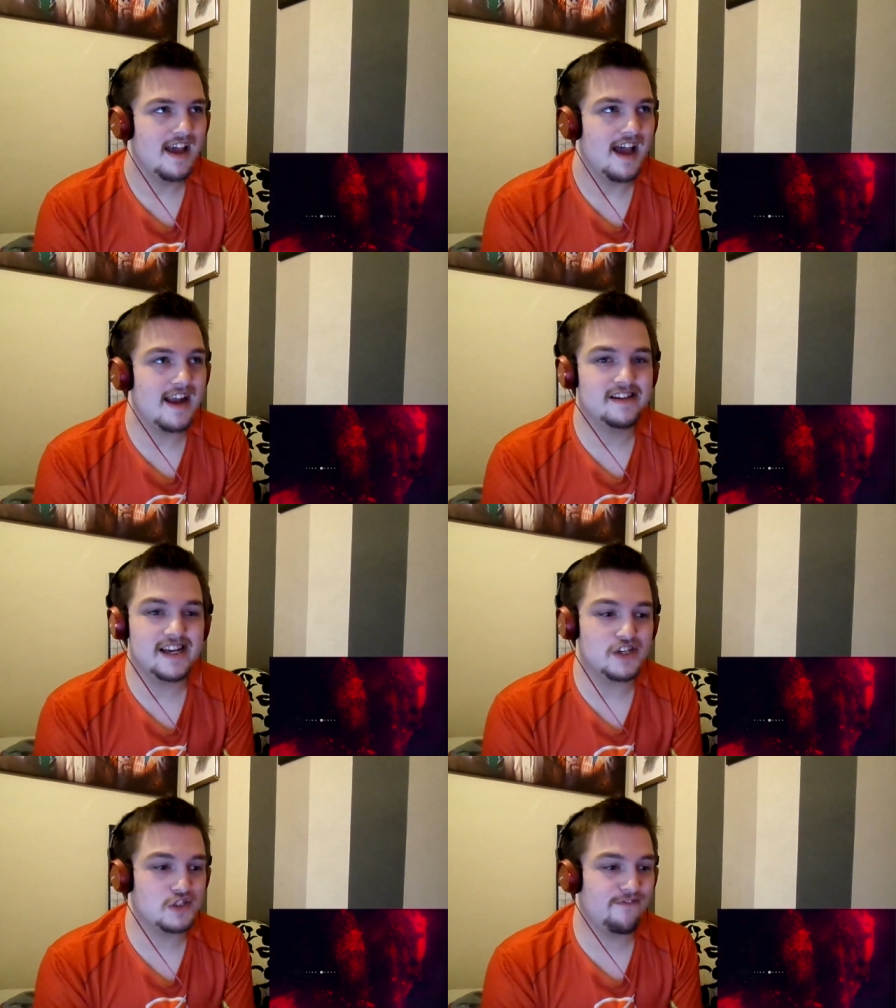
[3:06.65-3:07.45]
And
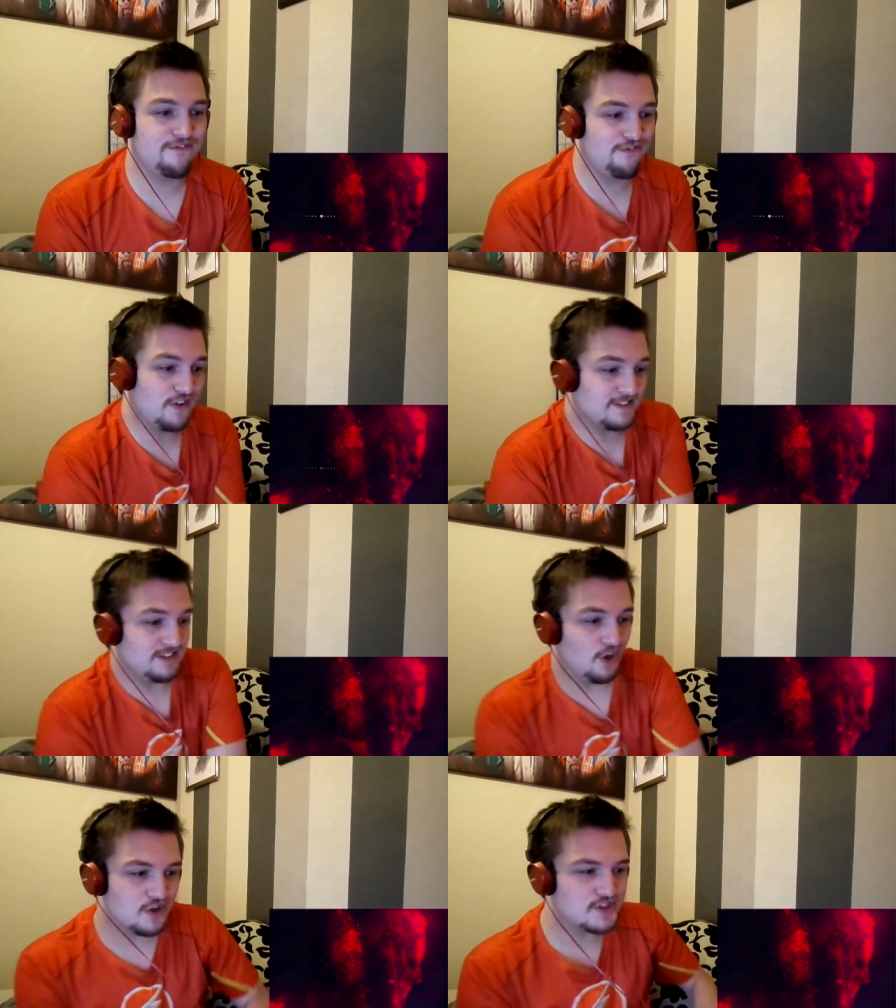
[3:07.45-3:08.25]
he just fucking
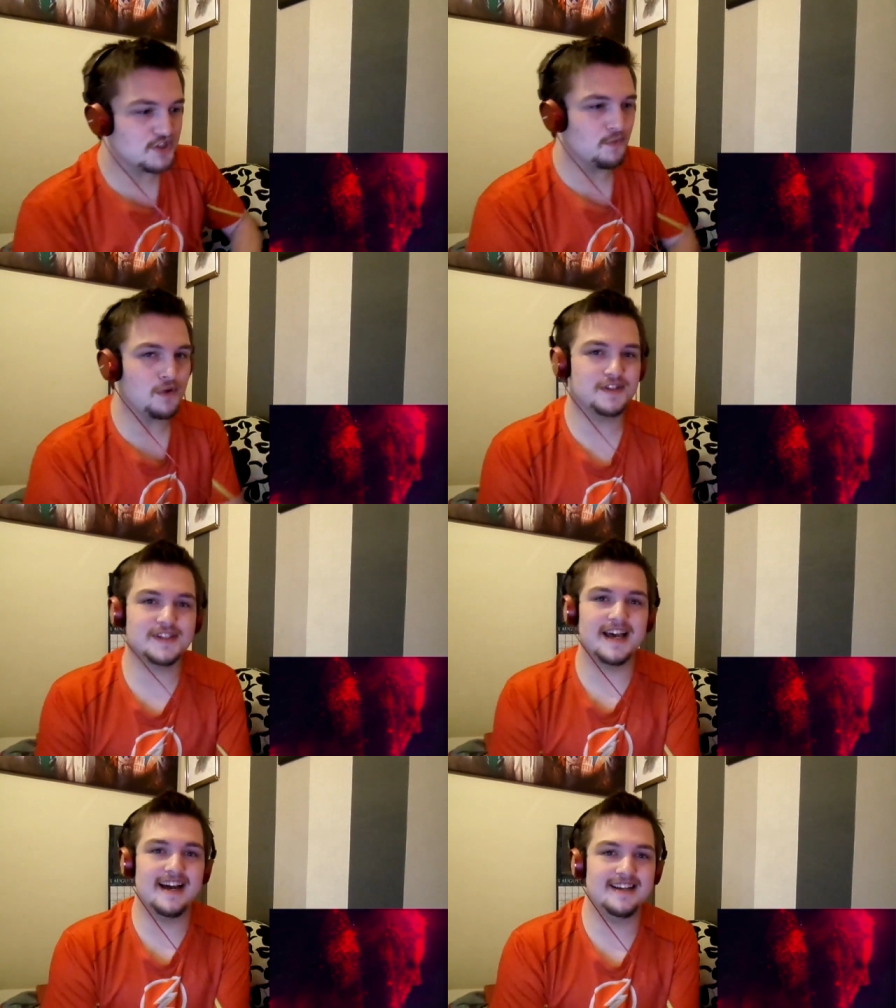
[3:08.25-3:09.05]
launched at one
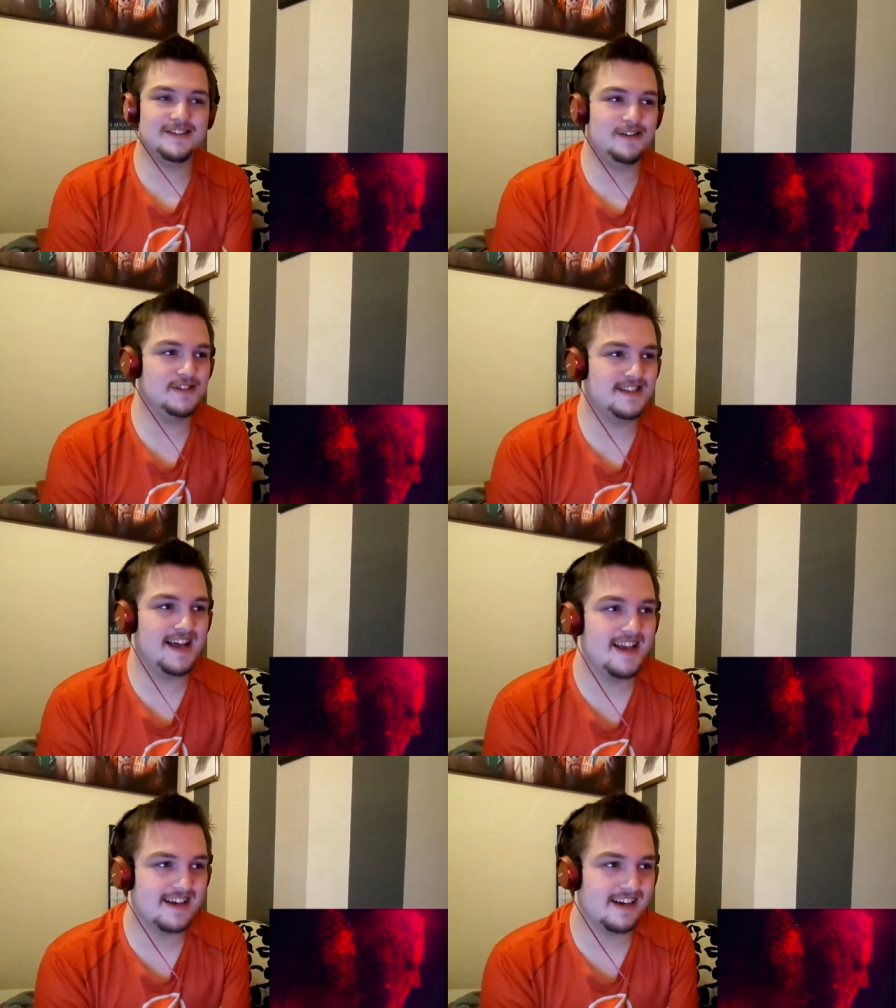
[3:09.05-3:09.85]
side, so it's like...